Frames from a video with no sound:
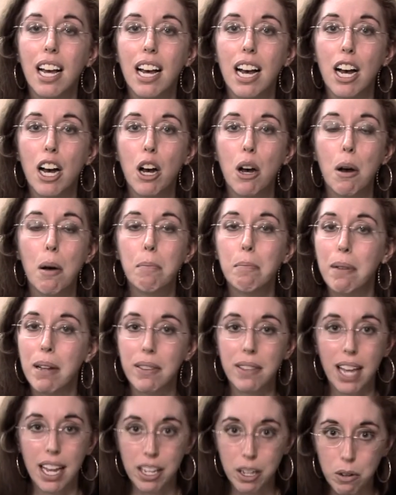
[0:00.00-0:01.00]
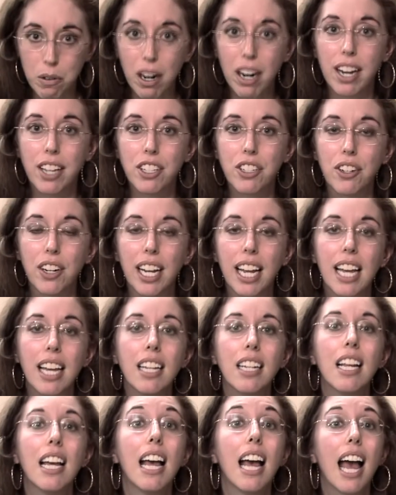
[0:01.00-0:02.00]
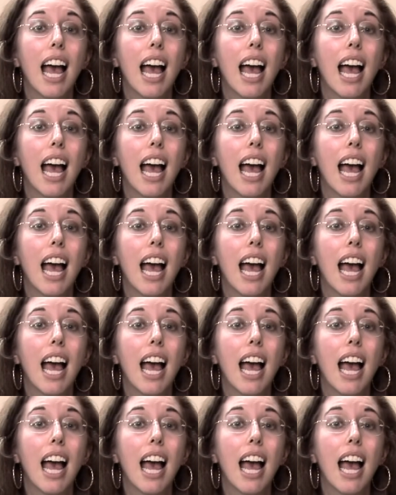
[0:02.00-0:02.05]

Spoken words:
that you are entering in,